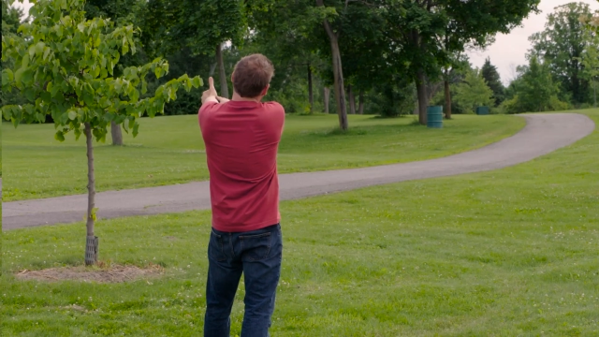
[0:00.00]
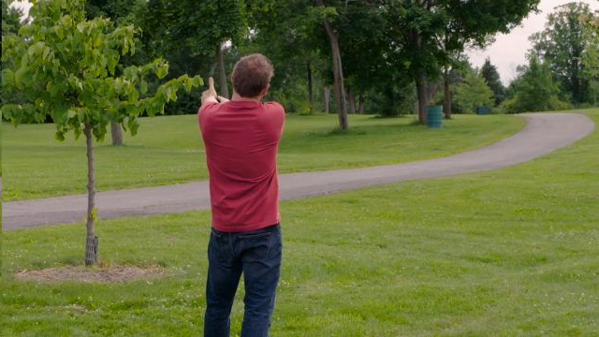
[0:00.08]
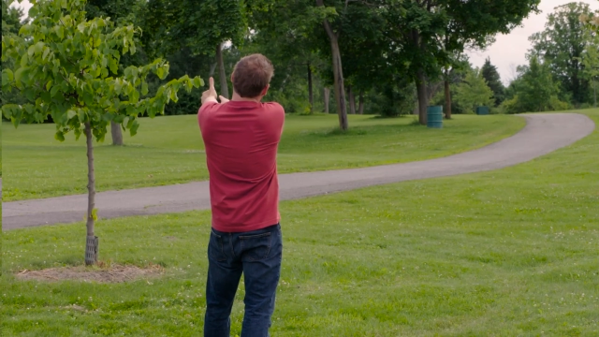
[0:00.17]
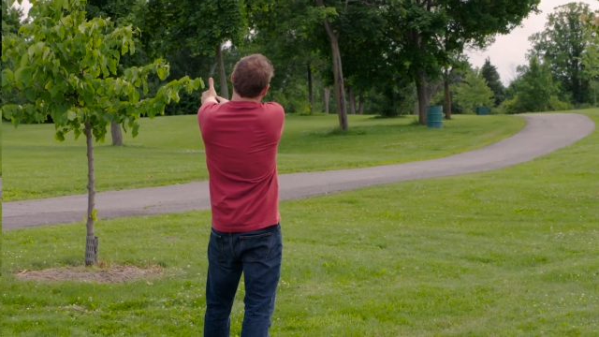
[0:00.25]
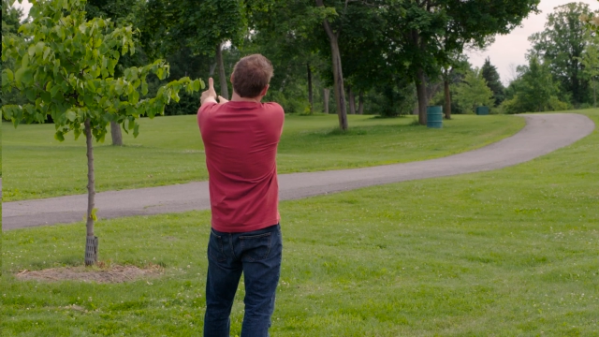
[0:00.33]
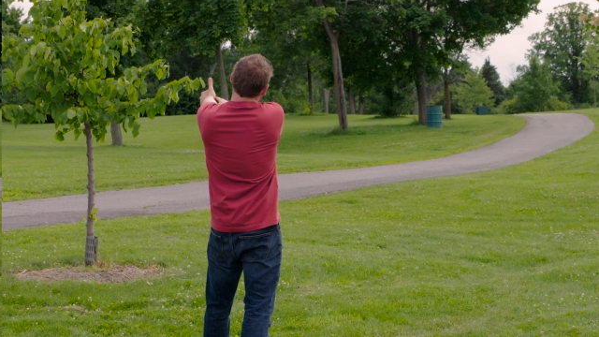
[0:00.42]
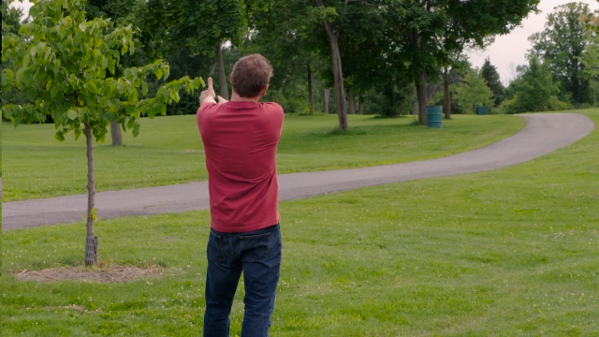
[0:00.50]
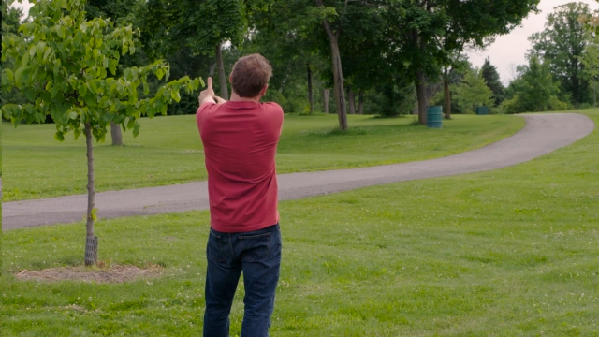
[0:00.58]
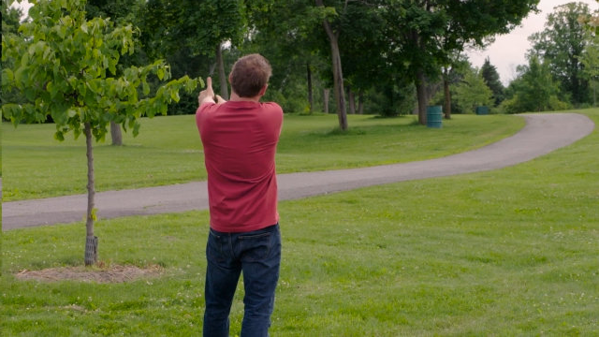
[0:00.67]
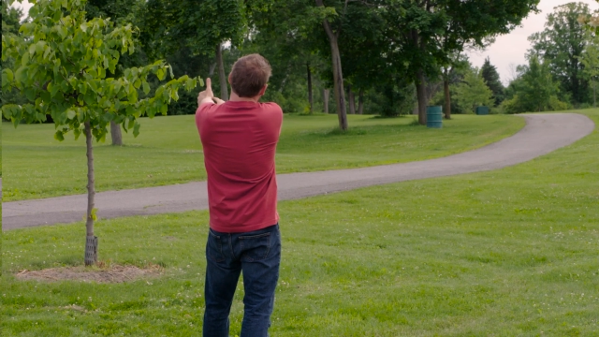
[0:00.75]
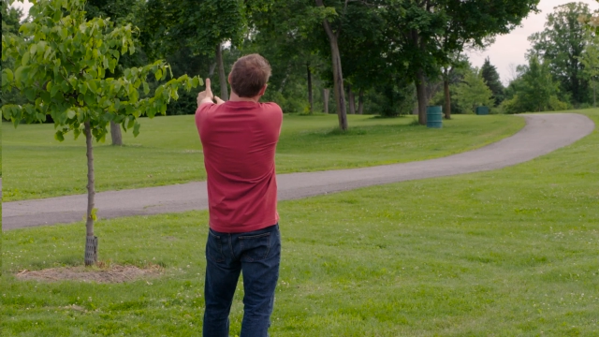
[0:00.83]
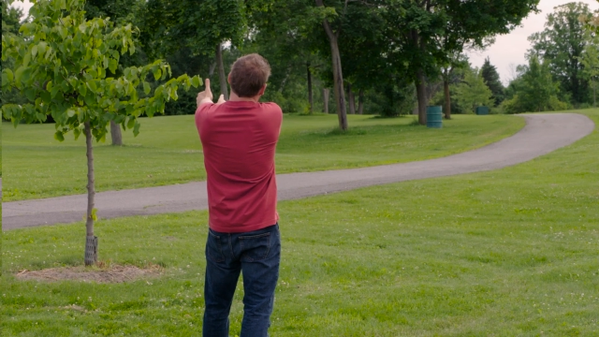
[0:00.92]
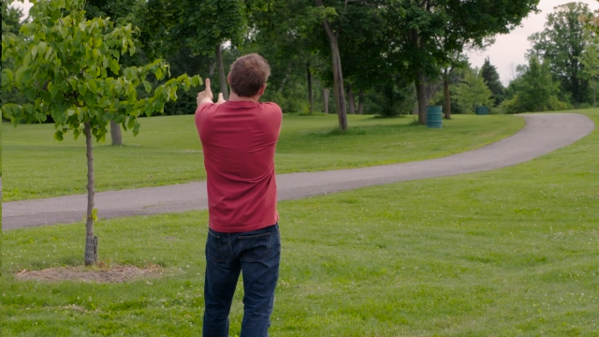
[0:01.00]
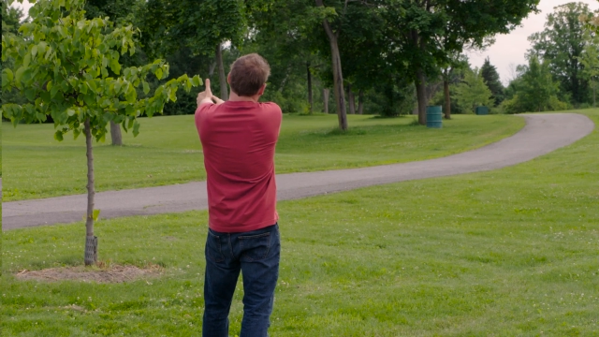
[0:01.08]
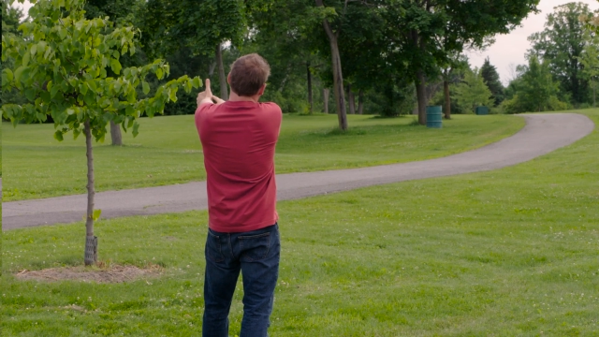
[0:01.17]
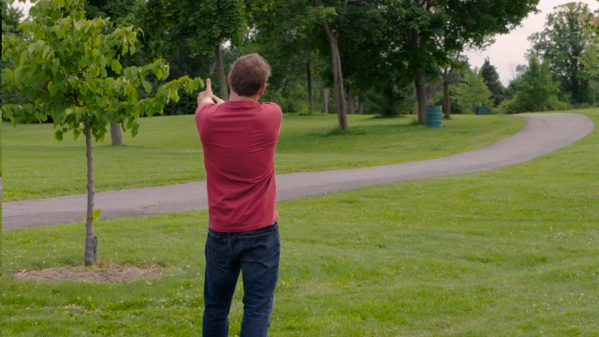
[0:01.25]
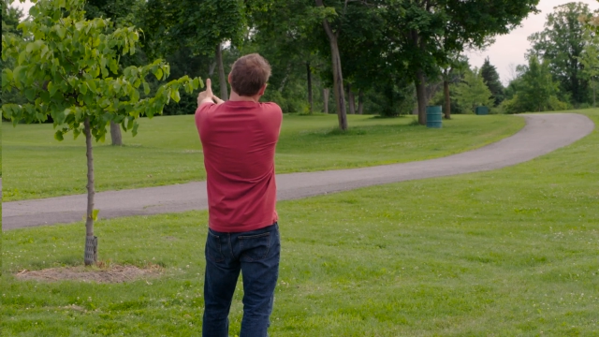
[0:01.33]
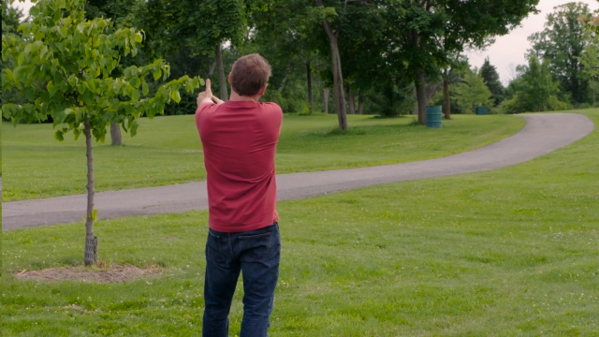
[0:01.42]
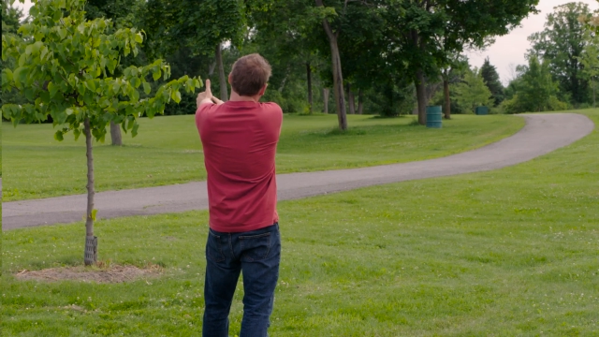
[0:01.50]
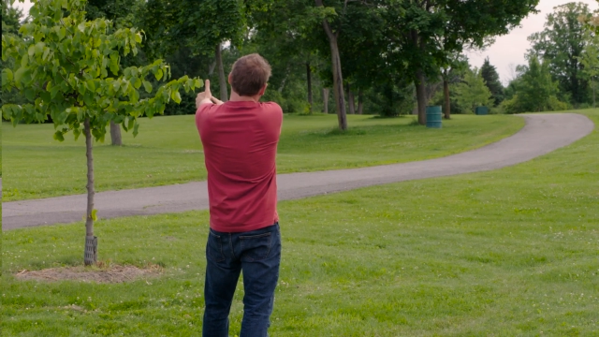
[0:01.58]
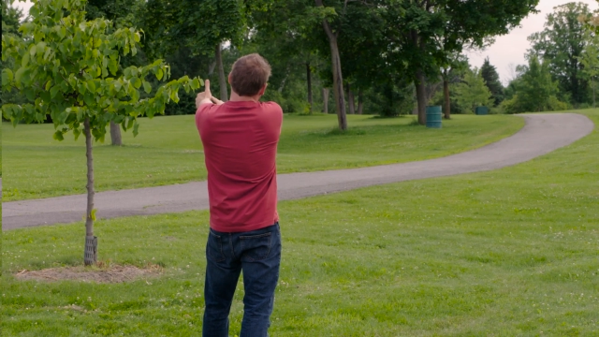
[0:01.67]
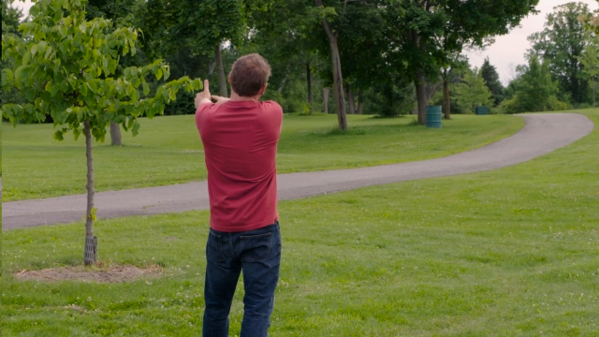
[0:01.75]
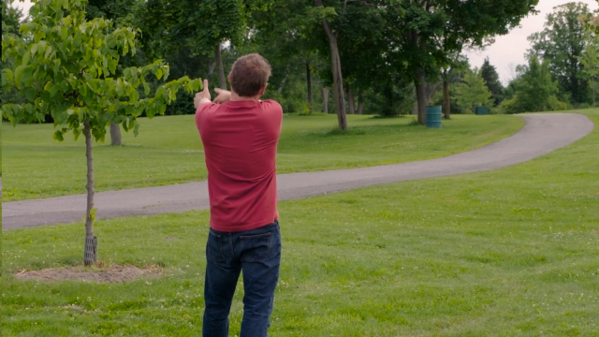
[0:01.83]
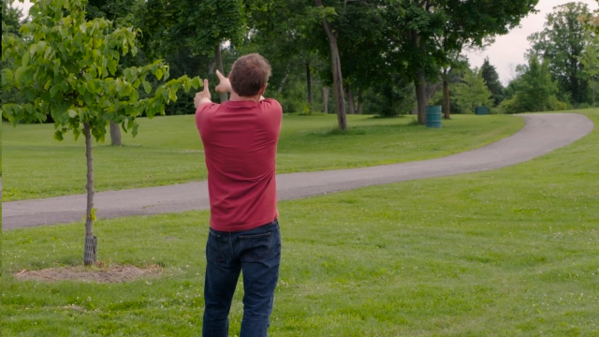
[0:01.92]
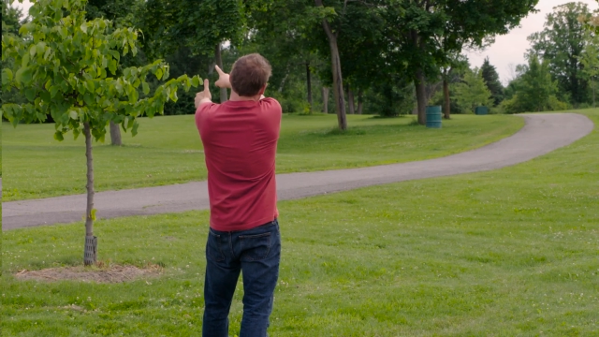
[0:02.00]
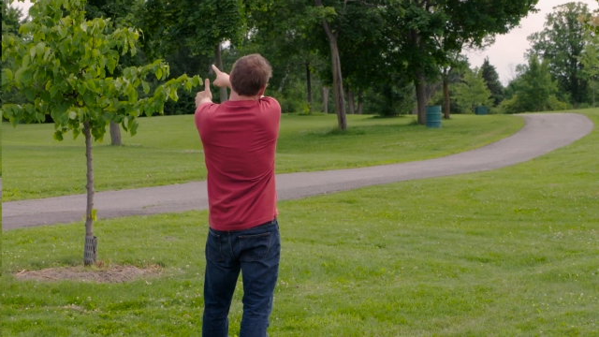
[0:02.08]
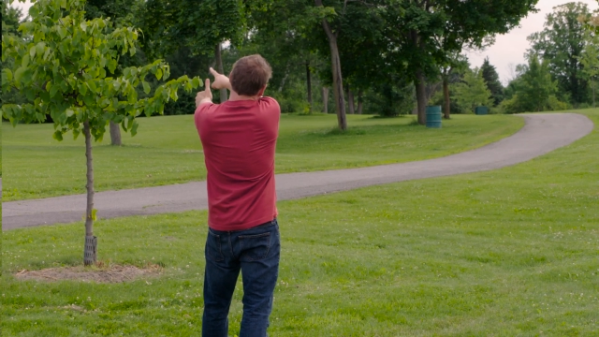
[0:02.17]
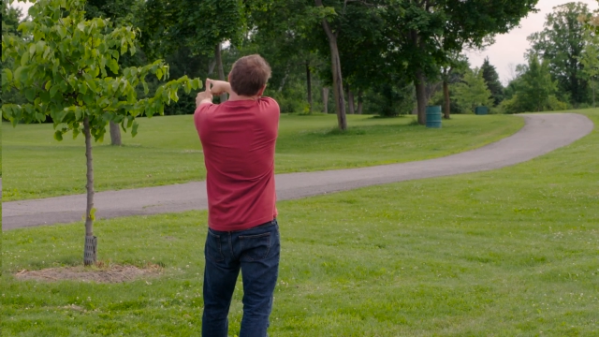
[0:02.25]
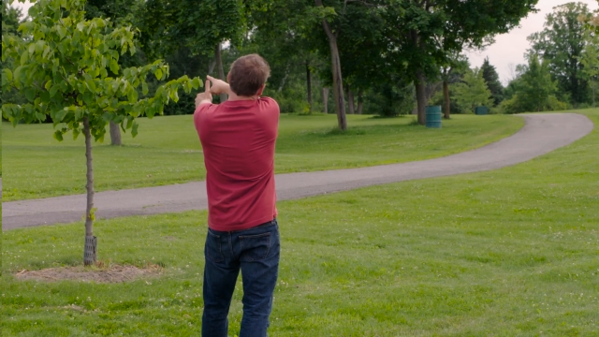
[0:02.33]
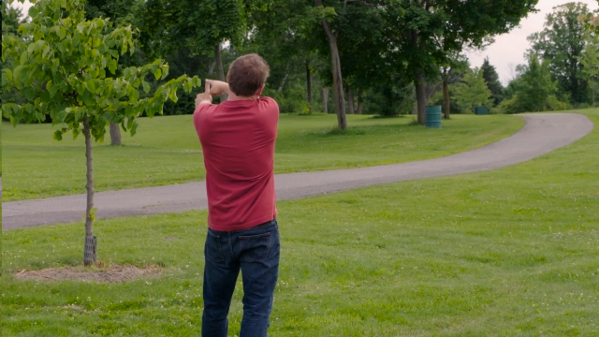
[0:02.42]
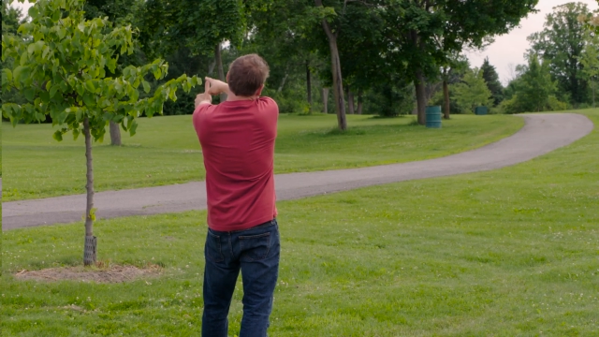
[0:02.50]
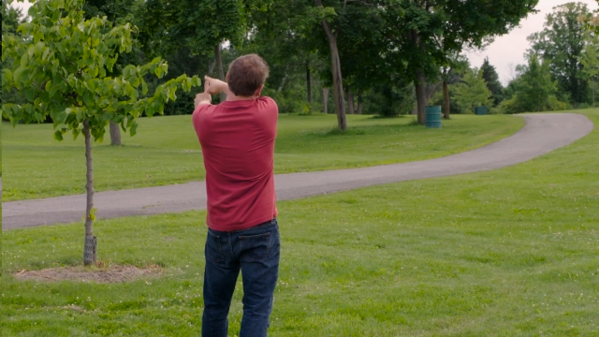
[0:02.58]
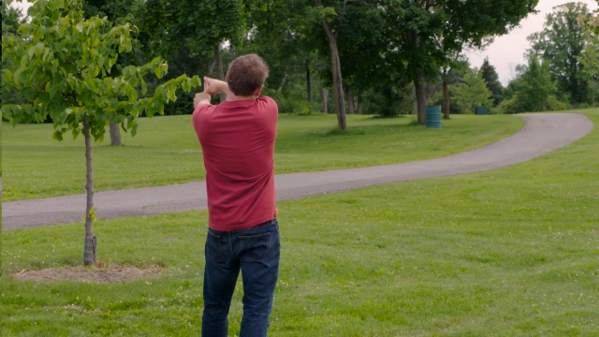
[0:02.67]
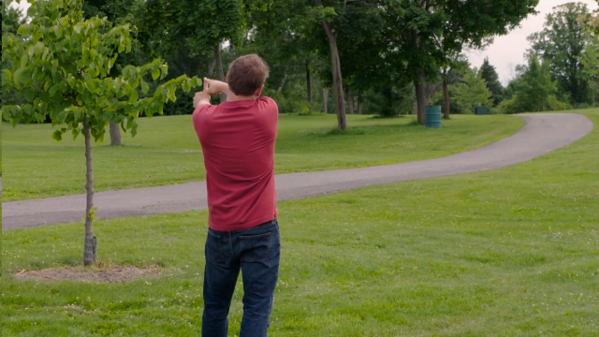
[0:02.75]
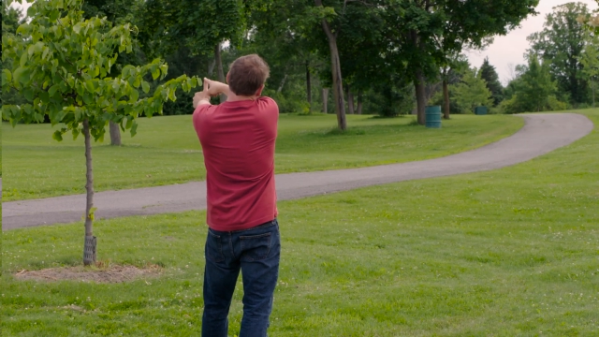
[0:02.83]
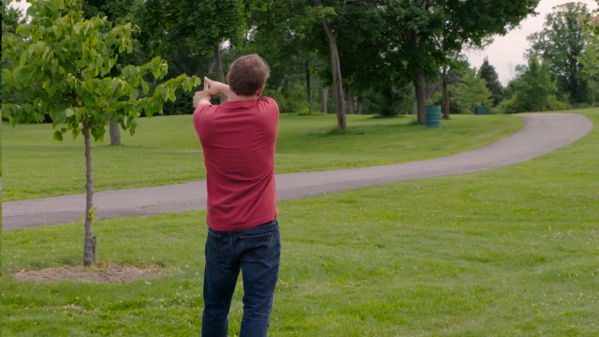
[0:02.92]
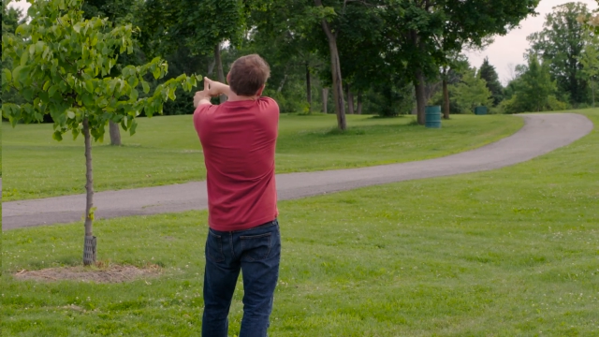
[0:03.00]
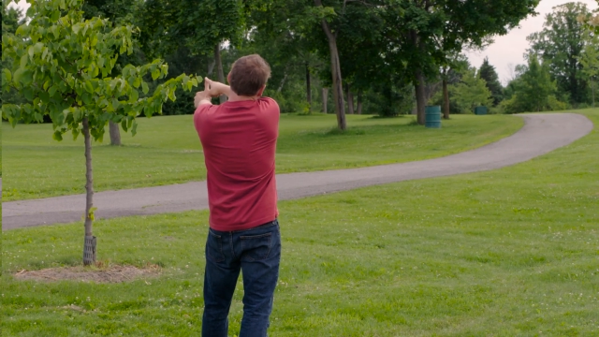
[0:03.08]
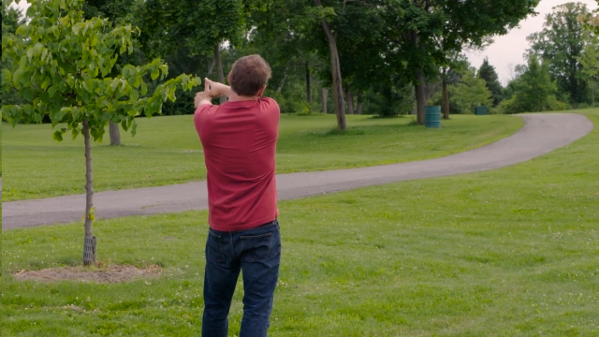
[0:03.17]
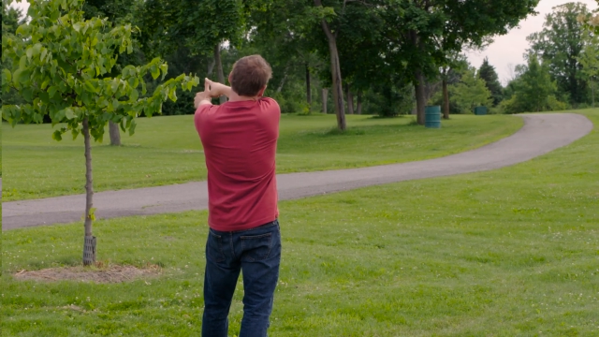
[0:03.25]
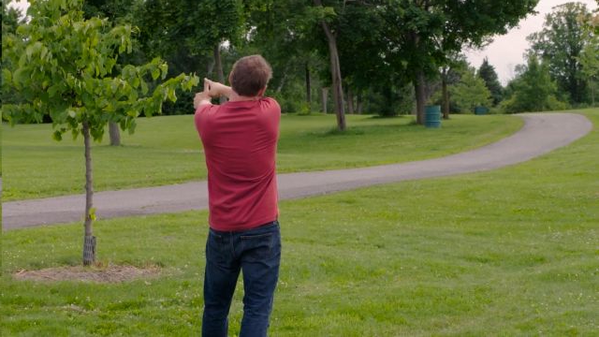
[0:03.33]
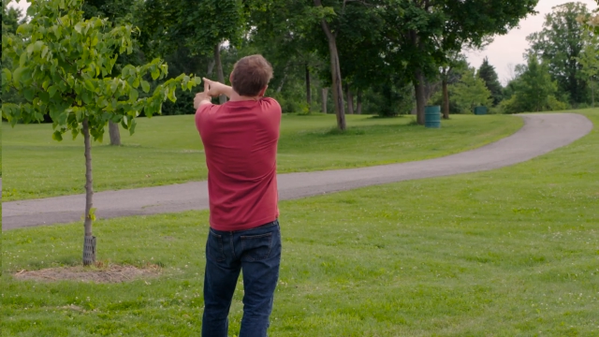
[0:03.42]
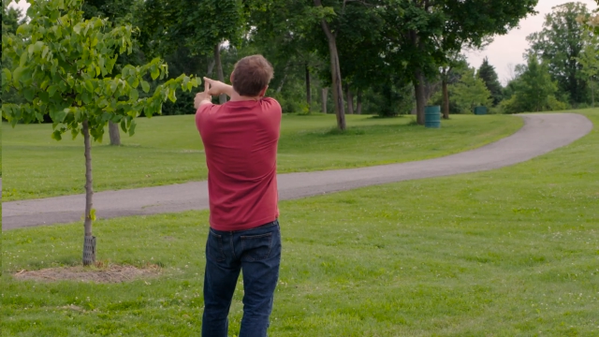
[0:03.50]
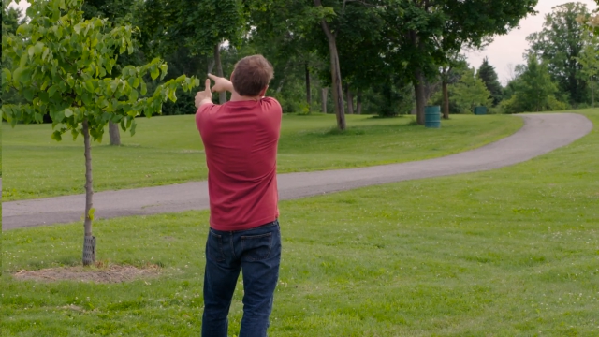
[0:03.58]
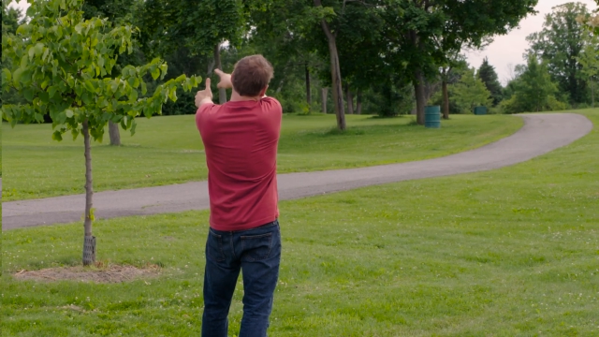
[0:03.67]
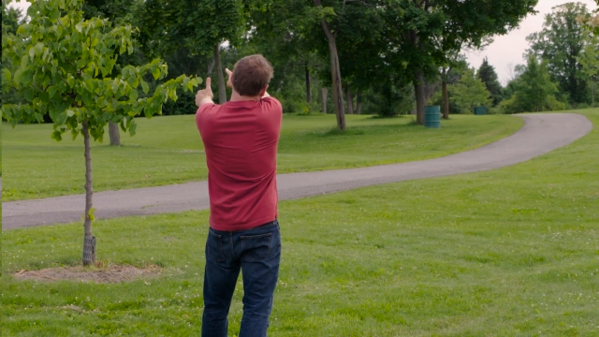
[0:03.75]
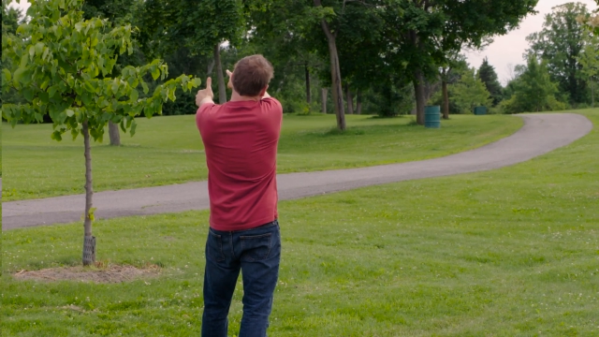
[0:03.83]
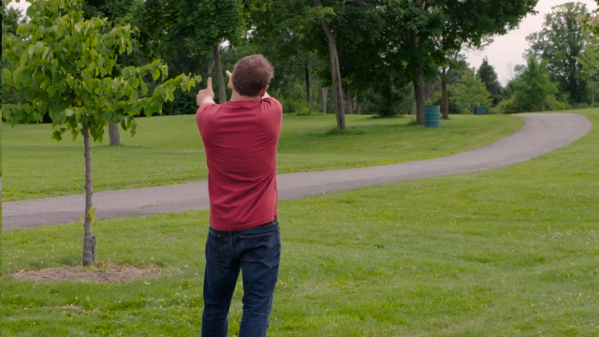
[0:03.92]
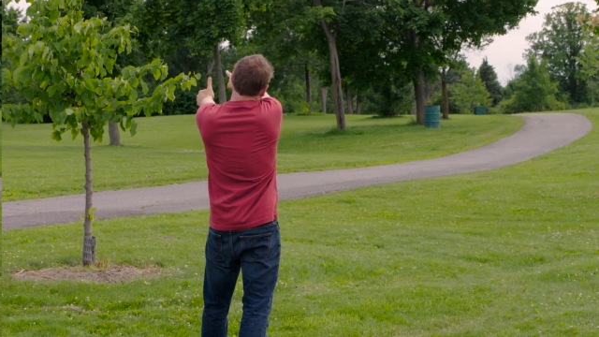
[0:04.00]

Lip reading: [unreadable: no face in view]